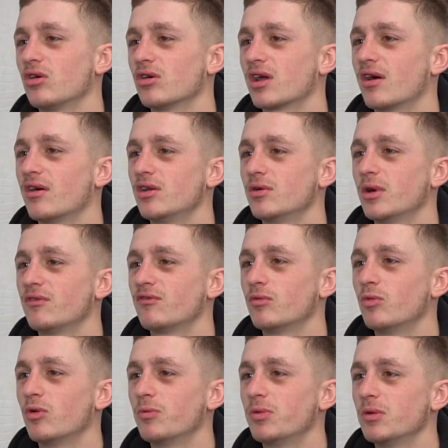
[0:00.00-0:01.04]
got carried away
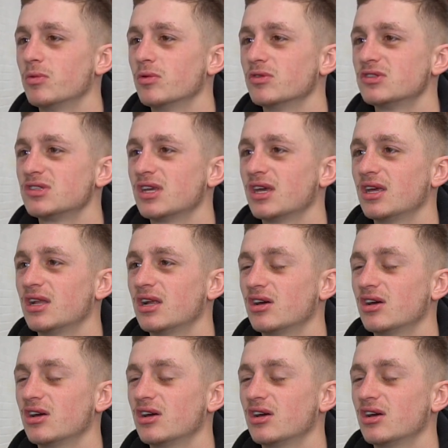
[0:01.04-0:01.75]
from what people were saying.